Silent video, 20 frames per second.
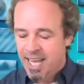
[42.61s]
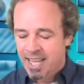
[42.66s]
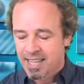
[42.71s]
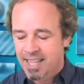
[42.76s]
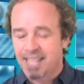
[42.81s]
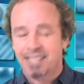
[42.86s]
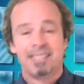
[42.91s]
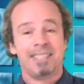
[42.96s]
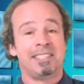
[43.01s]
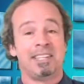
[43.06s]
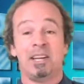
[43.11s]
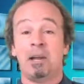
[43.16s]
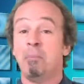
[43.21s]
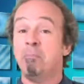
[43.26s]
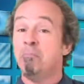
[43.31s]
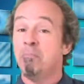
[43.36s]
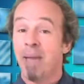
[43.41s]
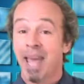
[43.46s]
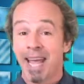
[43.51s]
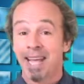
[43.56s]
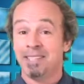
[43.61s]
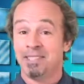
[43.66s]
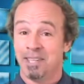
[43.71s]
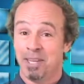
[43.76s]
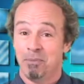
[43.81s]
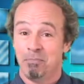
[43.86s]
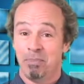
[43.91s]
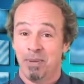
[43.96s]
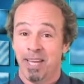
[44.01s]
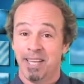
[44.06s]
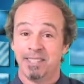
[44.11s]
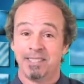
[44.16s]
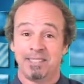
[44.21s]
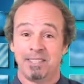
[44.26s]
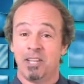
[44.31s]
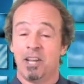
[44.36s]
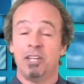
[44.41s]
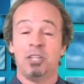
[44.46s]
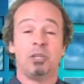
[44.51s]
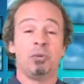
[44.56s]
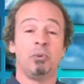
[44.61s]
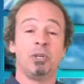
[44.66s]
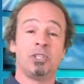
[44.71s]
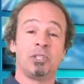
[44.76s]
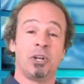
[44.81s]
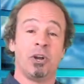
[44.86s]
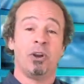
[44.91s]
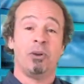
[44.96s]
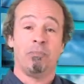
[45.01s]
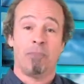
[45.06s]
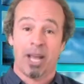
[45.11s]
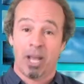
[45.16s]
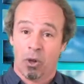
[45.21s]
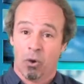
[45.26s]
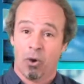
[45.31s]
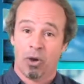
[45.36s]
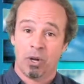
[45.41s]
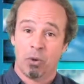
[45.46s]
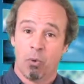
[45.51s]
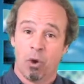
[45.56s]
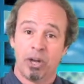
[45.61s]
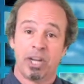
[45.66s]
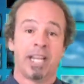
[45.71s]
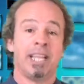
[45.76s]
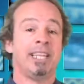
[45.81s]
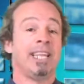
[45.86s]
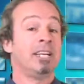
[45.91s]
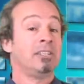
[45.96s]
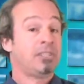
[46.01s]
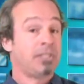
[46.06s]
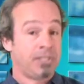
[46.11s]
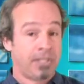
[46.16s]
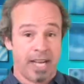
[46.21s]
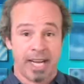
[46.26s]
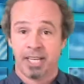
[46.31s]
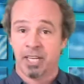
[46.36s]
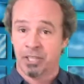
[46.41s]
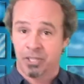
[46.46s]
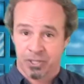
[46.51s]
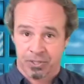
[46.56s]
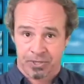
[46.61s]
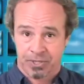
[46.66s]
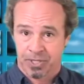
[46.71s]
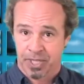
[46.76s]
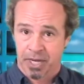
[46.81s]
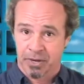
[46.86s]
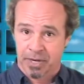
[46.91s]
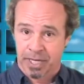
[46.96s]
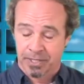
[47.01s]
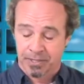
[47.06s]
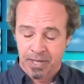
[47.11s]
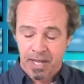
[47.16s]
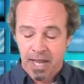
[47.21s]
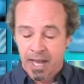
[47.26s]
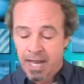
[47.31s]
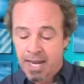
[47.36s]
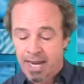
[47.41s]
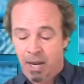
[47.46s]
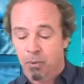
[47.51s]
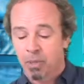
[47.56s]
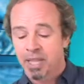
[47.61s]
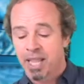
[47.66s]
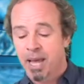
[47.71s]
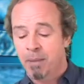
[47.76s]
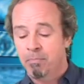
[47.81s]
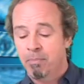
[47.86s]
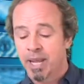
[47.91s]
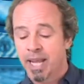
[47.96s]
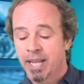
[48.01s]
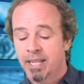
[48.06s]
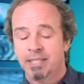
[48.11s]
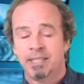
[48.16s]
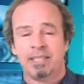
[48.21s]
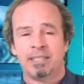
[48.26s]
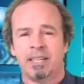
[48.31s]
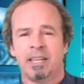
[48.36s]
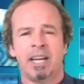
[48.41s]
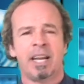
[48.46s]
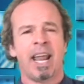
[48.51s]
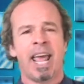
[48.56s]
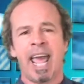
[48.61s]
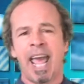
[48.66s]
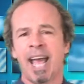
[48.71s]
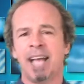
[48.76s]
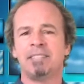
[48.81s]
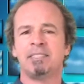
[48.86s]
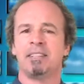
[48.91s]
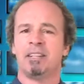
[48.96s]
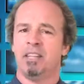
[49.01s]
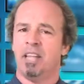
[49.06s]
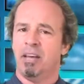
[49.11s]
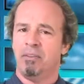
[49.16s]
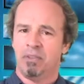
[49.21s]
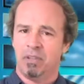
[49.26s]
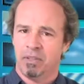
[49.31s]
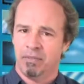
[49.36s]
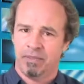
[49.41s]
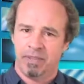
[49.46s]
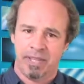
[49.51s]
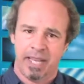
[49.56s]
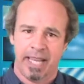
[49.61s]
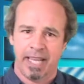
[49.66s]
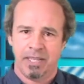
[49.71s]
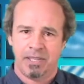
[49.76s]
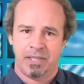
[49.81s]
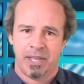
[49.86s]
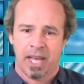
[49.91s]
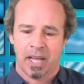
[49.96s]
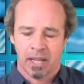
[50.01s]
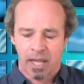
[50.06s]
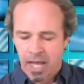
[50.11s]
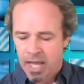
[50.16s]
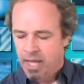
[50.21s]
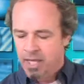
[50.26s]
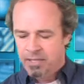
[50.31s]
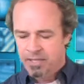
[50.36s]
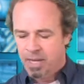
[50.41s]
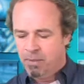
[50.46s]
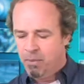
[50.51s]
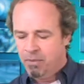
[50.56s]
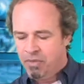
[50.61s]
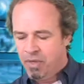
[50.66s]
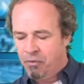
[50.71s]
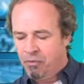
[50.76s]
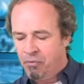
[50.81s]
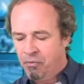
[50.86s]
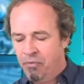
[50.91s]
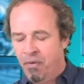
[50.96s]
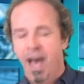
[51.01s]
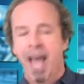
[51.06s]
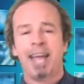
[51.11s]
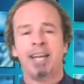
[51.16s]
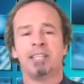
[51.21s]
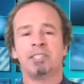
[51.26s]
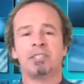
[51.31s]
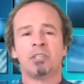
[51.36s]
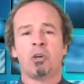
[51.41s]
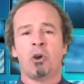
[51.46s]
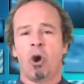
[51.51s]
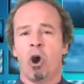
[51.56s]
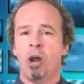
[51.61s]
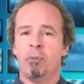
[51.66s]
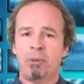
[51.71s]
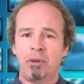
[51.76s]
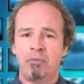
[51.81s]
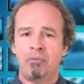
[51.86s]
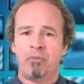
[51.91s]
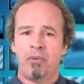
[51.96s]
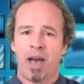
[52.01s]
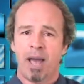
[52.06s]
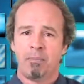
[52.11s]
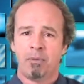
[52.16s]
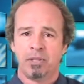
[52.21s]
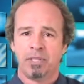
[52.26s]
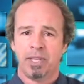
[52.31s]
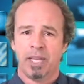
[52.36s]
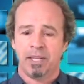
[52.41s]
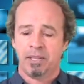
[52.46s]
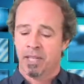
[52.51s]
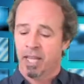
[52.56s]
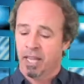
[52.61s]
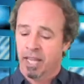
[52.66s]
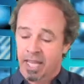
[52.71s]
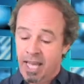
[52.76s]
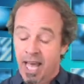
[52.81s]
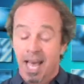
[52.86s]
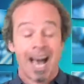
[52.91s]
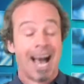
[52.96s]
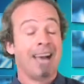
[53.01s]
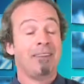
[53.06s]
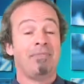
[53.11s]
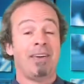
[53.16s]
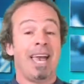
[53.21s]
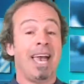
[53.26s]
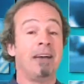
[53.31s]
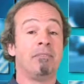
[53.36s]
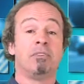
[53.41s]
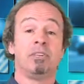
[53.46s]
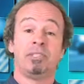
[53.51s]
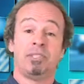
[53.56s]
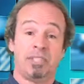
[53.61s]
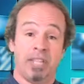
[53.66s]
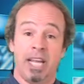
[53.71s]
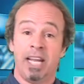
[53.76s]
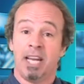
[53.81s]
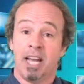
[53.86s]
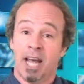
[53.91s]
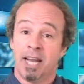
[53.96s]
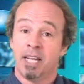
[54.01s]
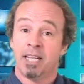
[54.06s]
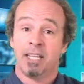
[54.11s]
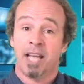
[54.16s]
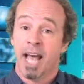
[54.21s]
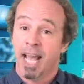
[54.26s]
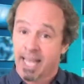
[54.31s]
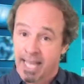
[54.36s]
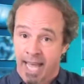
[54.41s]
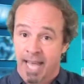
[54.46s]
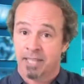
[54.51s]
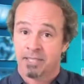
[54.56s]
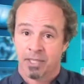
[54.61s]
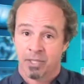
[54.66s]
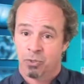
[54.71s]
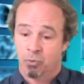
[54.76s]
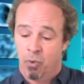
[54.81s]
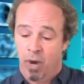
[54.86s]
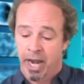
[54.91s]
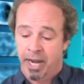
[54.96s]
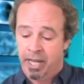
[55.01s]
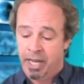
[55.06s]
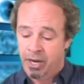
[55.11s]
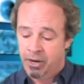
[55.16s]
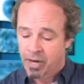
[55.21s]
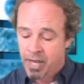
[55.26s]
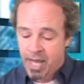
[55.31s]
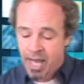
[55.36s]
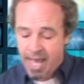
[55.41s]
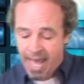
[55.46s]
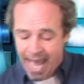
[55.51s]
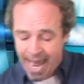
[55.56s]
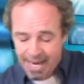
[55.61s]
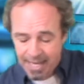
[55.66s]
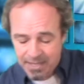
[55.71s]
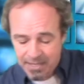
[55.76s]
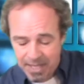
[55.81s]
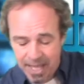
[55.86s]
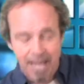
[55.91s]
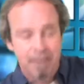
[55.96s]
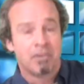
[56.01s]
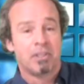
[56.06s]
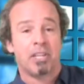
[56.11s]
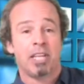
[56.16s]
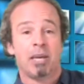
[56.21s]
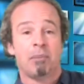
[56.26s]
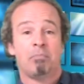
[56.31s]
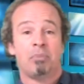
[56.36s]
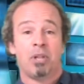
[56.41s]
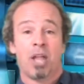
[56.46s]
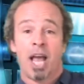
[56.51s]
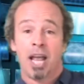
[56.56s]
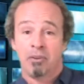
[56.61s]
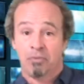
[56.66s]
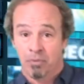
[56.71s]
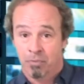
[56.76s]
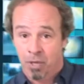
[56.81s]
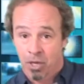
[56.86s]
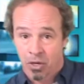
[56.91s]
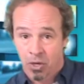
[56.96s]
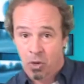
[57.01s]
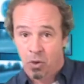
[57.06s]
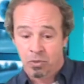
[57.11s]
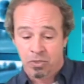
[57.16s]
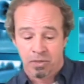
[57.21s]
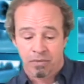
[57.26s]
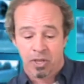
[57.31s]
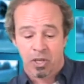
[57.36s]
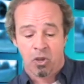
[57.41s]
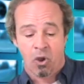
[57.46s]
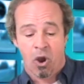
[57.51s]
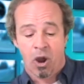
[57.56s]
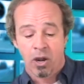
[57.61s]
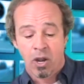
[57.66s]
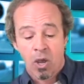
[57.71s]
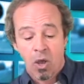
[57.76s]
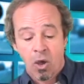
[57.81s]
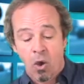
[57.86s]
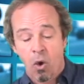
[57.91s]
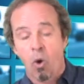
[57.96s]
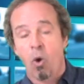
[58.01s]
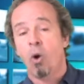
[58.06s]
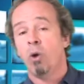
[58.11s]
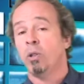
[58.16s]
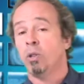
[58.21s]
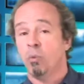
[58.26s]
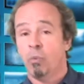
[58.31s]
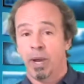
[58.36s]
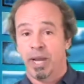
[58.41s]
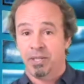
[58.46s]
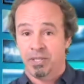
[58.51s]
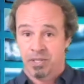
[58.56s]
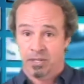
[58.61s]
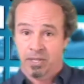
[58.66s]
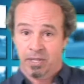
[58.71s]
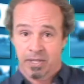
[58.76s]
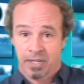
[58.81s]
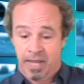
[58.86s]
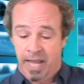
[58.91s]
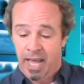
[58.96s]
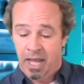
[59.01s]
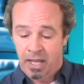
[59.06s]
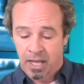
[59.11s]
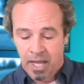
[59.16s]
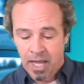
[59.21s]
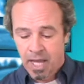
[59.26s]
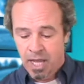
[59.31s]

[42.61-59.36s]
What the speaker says: This is an amazing piece done to a turn by AUTOart in their signature series. Now what that means is an enhanced level of detail. Some of the finest carbon fiber detailing I've ever seen on a diecast is right here. And it's evenly applied from the nose of the car all the way to the tail.